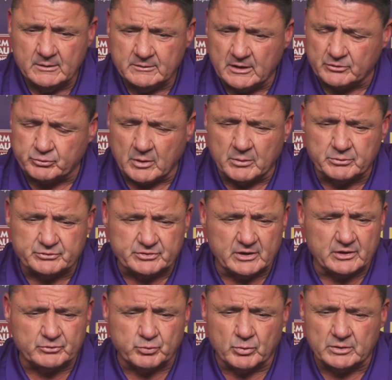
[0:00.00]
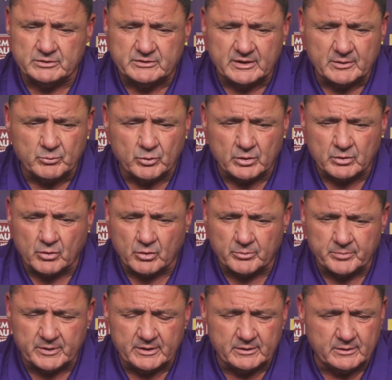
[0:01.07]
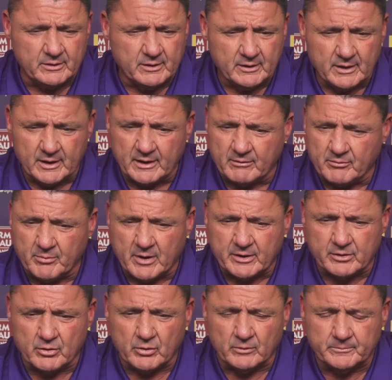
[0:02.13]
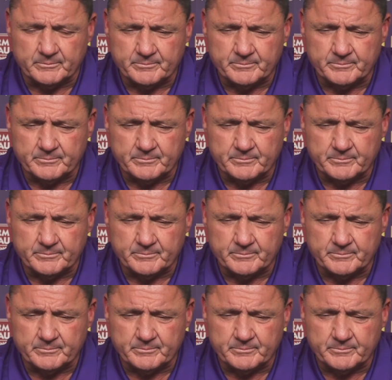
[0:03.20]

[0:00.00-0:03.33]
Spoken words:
That's why we say it's one team, one heartbeat, and everybody going.